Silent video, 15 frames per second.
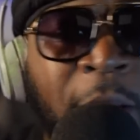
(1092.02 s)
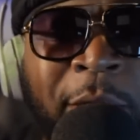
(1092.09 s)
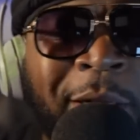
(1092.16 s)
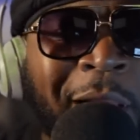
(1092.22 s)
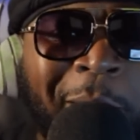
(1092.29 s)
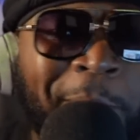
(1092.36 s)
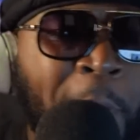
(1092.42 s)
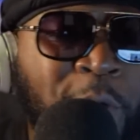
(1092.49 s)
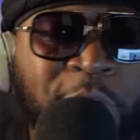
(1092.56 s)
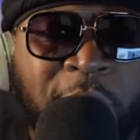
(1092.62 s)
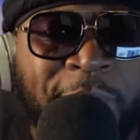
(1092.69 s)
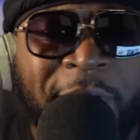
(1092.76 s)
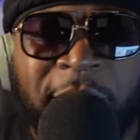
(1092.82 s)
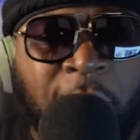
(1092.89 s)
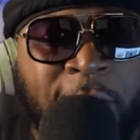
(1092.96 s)
most of
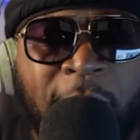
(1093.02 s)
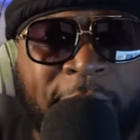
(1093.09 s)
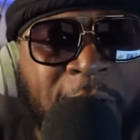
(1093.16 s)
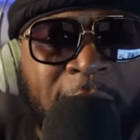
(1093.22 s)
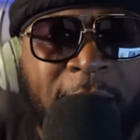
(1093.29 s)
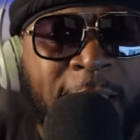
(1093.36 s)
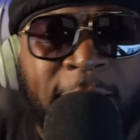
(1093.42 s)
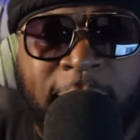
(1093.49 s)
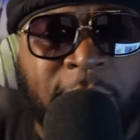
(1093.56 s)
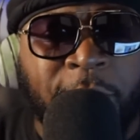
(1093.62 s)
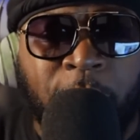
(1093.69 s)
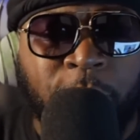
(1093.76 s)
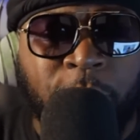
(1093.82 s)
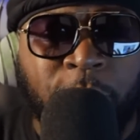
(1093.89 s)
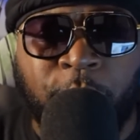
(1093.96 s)
us are never going to get to
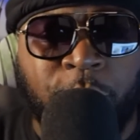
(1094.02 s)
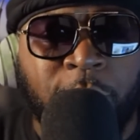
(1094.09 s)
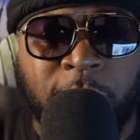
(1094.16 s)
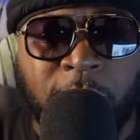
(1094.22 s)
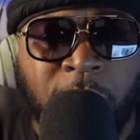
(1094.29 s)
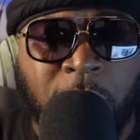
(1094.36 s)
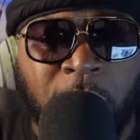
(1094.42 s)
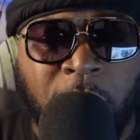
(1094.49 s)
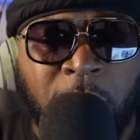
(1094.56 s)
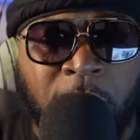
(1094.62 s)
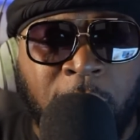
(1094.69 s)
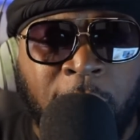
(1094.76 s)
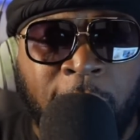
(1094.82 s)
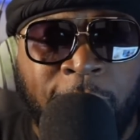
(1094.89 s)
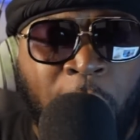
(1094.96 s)
those doors.
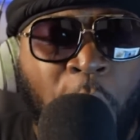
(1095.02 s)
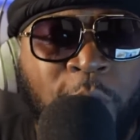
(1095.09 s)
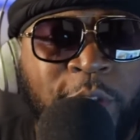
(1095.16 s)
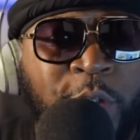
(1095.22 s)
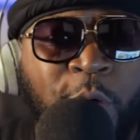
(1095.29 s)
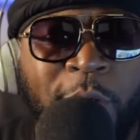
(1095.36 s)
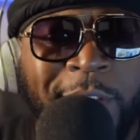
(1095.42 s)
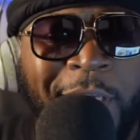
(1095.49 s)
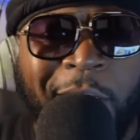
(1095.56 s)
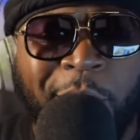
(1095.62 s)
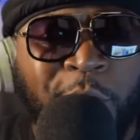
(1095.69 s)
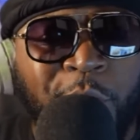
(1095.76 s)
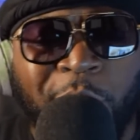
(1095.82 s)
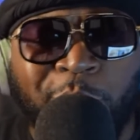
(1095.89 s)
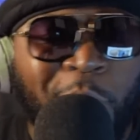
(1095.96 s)
Those doors are the
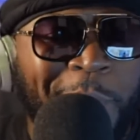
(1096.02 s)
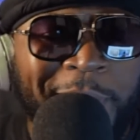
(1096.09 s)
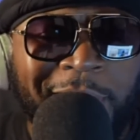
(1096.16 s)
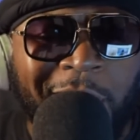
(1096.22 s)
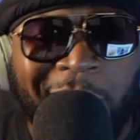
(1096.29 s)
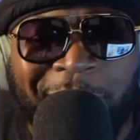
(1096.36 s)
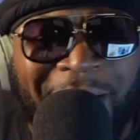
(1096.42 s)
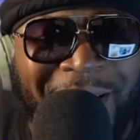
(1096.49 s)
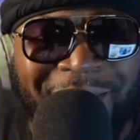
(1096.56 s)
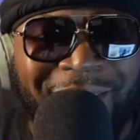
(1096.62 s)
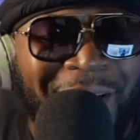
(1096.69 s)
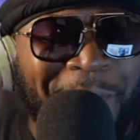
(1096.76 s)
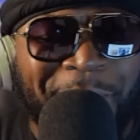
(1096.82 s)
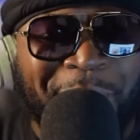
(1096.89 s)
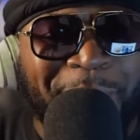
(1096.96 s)
doors where we talk about
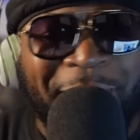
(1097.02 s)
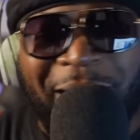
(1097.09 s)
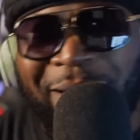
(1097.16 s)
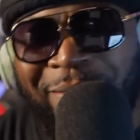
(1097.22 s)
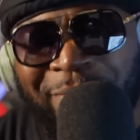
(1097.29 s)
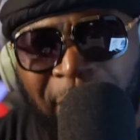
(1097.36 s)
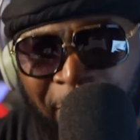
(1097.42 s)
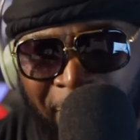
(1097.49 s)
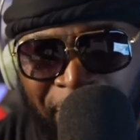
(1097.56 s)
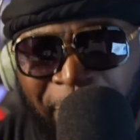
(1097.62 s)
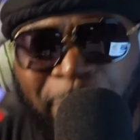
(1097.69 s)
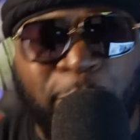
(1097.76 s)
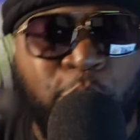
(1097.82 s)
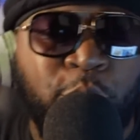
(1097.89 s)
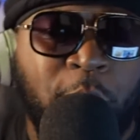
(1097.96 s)
not
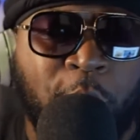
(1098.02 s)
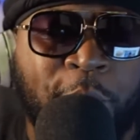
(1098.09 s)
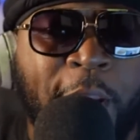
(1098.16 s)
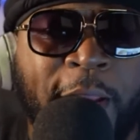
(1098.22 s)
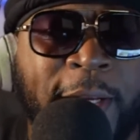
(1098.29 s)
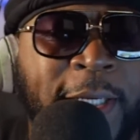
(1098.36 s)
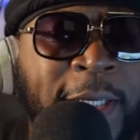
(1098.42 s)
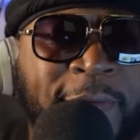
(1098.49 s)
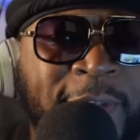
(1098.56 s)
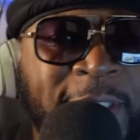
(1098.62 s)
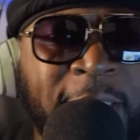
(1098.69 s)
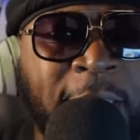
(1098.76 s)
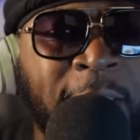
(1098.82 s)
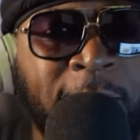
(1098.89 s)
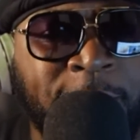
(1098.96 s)
people who are rarely even
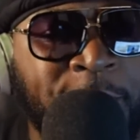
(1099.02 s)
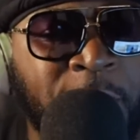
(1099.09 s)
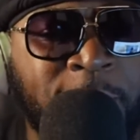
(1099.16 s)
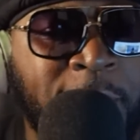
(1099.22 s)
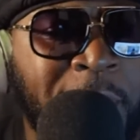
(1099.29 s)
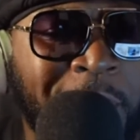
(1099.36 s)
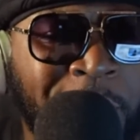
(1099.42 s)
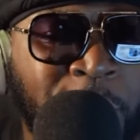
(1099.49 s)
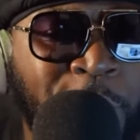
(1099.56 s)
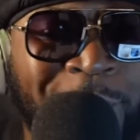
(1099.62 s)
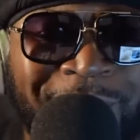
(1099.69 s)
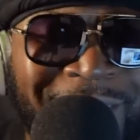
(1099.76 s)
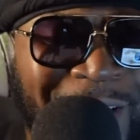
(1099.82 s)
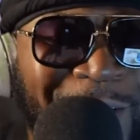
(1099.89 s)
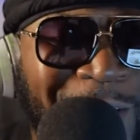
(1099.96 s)
seen in public. You know, we
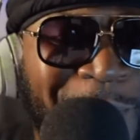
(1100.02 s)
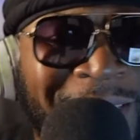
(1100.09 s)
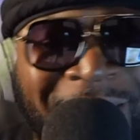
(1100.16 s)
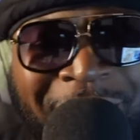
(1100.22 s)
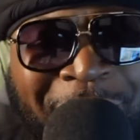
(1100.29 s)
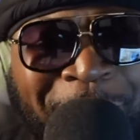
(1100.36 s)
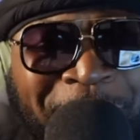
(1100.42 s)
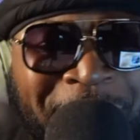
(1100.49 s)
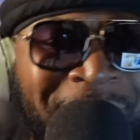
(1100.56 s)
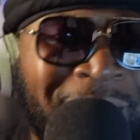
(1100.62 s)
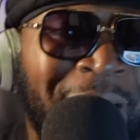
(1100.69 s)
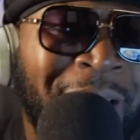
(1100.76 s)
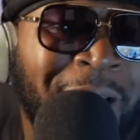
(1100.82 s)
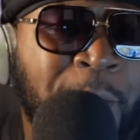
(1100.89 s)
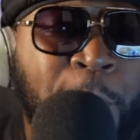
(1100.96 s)
talk about J and B.
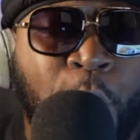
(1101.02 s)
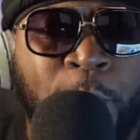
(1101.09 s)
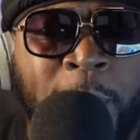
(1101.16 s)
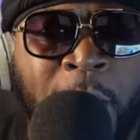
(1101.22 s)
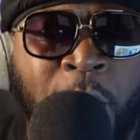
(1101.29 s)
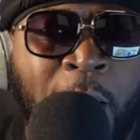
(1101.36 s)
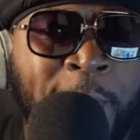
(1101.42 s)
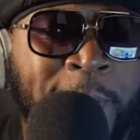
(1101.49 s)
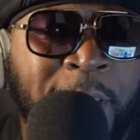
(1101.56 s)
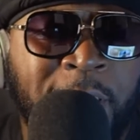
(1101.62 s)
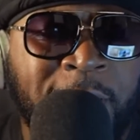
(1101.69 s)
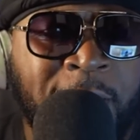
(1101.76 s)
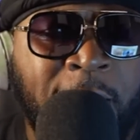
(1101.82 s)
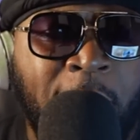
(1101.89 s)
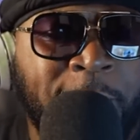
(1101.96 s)
Come on, man. How many
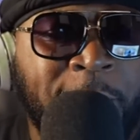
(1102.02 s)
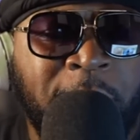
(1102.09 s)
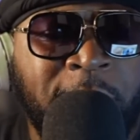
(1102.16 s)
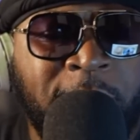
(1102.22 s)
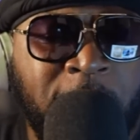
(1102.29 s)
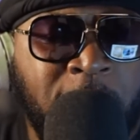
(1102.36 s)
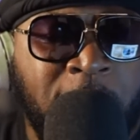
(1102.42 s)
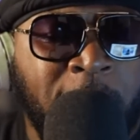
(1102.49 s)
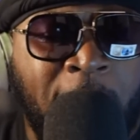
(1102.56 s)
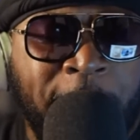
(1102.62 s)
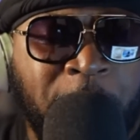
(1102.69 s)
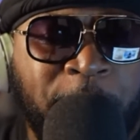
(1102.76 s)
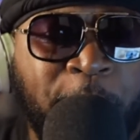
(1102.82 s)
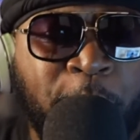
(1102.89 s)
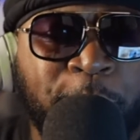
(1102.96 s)

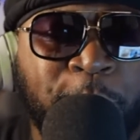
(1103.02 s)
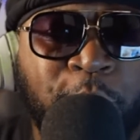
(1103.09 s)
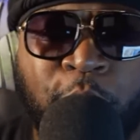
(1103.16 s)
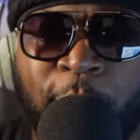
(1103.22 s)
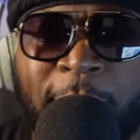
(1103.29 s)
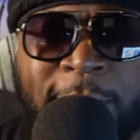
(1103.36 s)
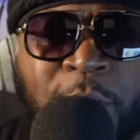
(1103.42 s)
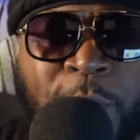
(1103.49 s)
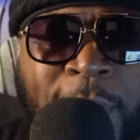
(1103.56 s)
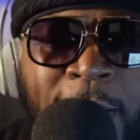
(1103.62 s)
people you know that's on that